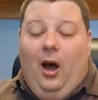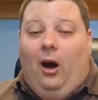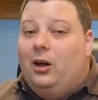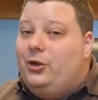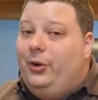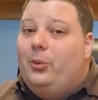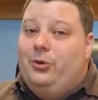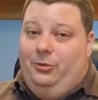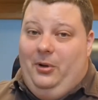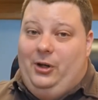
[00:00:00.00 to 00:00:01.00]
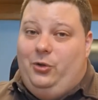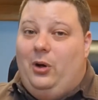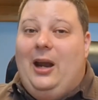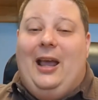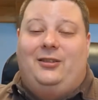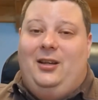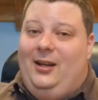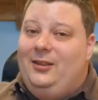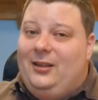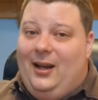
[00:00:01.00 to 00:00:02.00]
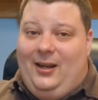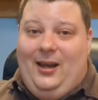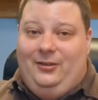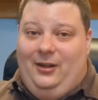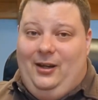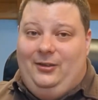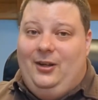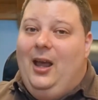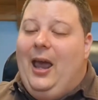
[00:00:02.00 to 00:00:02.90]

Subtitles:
Our children's ministry, as kinesthetic as it is,